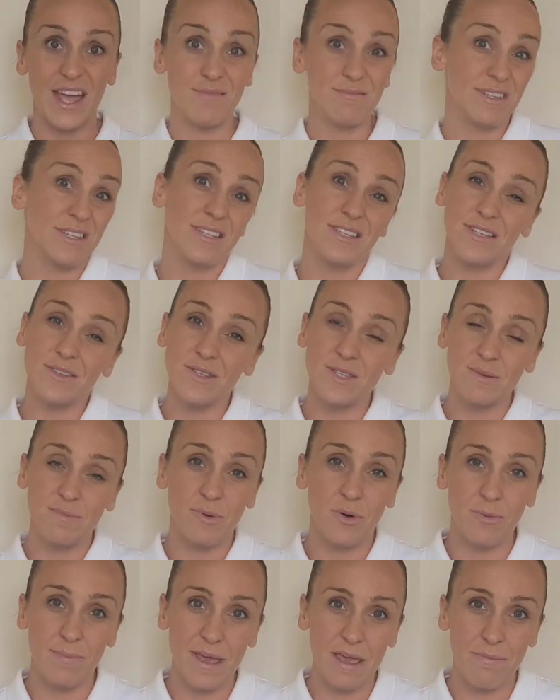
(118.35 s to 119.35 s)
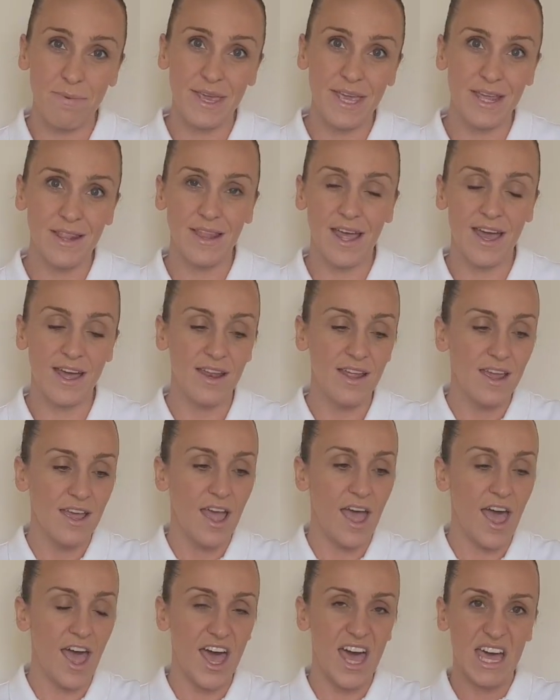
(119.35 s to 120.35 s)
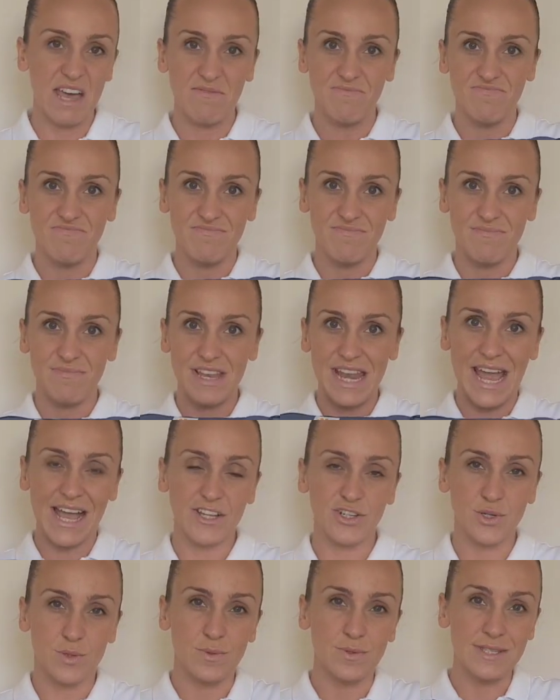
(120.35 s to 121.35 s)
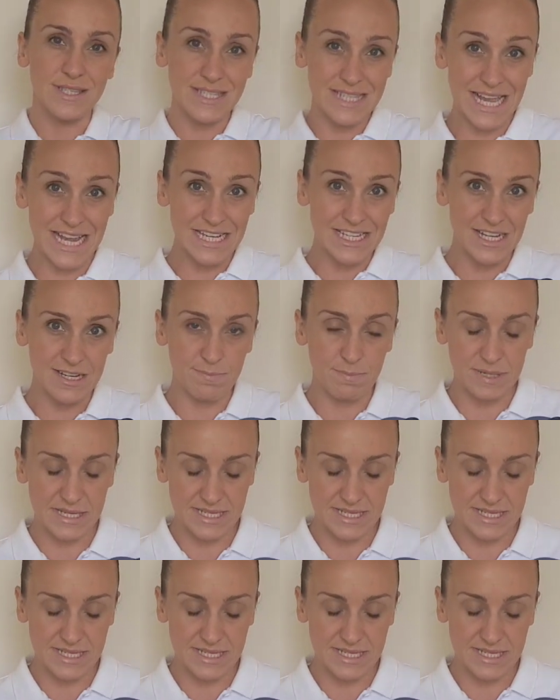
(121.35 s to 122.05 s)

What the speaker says: to still support baby in that natural seated